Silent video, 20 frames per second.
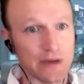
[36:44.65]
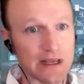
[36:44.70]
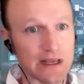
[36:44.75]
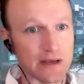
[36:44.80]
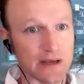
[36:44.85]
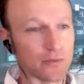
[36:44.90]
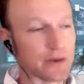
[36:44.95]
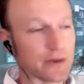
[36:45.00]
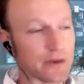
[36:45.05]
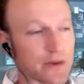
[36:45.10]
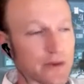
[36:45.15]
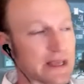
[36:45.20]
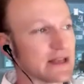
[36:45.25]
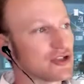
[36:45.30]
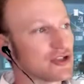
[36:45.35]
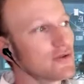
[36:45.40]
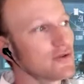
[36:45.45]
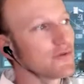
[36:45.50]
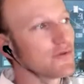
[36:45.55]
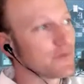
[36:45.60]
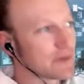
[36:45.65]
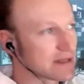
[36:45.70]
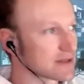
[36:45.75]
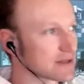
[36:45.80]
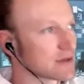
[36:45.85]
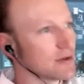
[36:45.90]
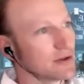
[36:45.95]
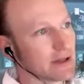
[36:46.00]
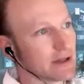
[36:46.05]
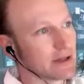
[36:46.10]
We, we do
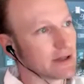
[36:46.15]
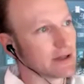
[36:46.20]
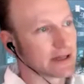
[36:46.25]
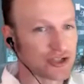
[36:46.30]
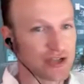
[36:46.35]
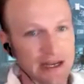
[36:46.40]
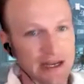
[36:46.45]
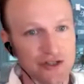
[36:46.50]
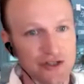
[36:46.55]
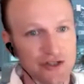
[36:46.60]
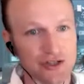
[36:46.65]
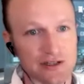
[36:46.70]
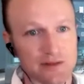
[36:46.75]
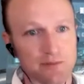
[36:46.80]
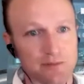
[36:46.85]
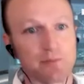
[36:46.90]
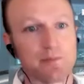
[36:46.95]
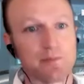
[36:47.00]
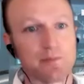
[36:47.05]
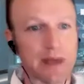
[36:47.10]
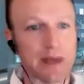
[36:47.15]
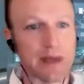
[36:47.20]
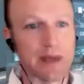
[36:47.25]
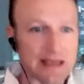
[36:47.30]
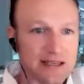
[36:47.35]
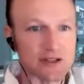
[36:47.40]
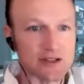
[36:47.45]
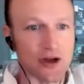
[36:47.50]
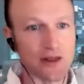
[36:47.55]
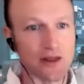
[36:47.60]
fiscal exchanges
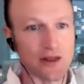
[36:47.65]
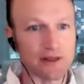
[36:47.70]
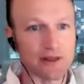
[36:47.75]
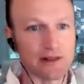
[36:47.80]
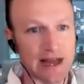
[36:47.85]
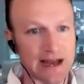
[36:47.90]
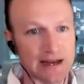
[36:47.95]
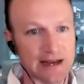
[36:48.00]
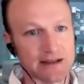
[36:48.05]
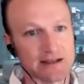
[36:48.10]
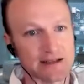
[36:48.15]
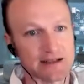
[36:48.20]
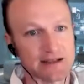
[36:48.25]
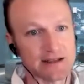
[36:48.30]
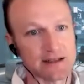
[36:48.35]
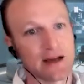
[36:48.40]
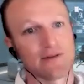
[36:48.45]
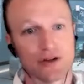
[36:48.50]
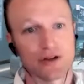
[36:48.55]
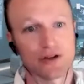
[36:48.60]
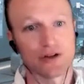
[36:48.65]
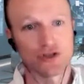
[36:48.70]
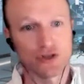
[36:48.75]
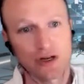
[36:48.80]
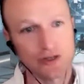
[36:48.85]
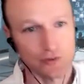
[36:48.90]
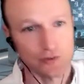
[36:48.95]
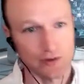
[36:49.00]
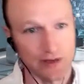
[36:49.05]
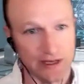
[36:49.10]
based on the lattice of our
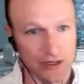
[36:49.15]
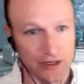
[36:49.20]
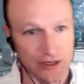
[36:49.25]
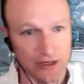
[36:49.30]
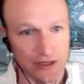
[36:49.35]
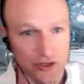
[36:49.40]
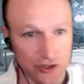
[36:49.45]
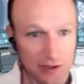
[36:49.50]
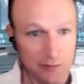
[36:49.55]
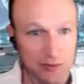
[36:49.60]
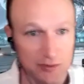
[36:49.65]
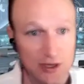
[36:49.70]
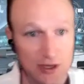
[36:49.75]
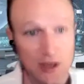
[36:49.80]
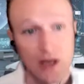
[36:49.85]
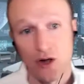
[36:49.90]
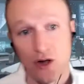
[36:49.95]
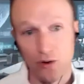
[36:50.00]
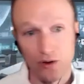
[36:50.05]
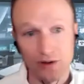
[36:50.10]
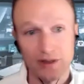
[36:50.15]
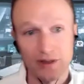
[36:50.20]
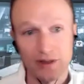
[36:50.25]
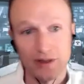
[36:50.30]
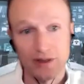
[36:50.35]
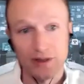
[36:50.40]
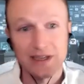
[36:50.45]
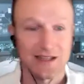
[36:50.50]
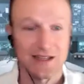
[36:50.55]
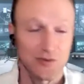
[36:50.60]
trust relationships, or at
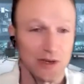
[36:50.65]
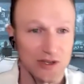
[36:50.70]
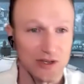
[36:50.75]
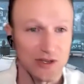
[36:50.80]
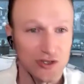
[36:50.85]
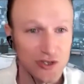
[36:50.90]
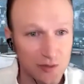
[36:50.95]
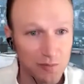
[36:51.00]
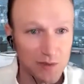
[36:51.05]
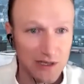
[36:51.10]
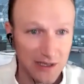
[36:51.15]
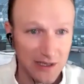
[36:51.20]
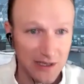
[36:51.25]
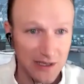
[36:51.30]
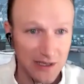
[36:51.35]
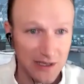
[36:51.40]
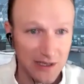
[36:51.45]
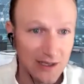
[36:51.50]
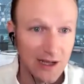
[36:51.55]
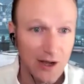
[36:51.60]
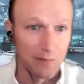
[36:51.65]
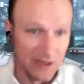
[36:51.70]
least that's the way it should be,